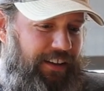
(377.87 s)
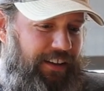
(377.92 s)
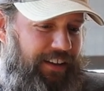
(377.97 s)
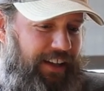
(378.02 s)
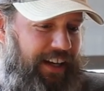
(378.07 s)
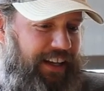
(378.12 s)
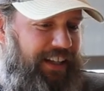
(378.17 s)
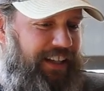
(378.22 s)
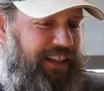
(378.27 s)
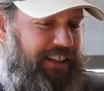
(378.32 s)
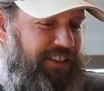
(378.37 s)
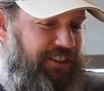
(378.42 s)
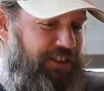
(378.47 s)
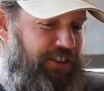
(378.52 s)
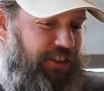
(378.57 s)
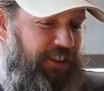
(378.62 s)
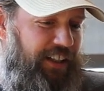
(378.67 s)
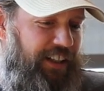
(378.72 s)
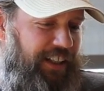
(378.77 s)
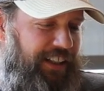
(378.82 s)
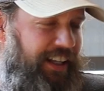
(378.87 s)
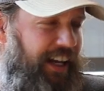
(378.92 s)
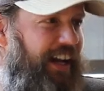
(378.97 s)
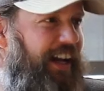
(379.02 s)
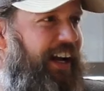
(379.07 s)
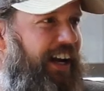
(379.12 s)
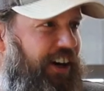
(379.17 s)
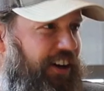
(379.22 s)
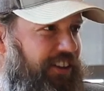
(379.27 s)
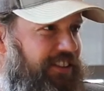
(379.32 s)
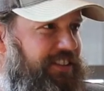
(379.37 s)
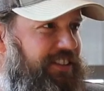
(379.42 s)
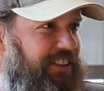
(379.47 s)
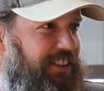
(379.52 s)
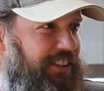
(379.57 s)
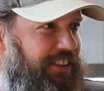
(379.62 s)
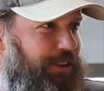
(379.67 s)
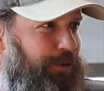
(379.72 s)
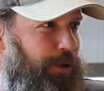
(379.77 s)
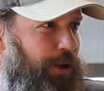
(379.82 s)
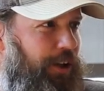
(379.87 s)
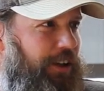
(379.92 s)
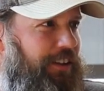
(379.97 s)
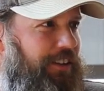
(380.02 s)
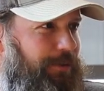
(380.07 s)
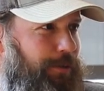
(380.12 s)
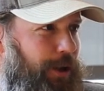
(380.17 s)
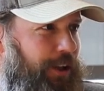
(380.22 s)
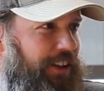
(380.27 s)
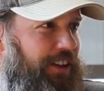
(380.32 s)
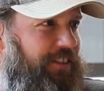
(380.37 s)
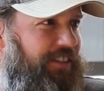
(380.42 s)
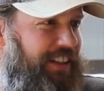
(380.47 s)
that history and that heritage while, while okay.